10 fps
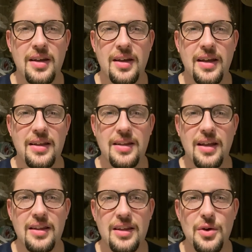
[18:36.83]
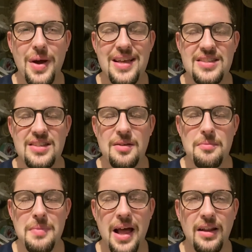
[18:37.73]
In the US,
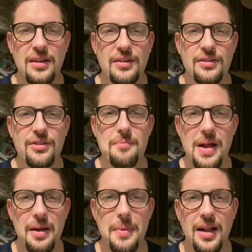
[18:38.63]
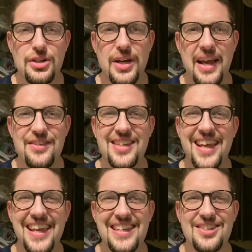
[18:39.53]
Mel from Melly Mel Shaves,
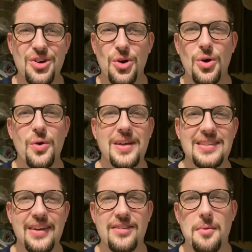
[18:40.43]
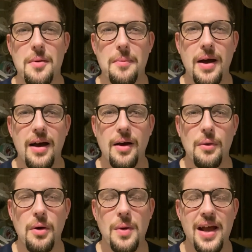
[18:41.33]
he is always giving them
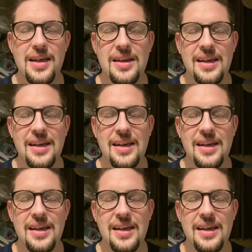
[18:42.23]
away.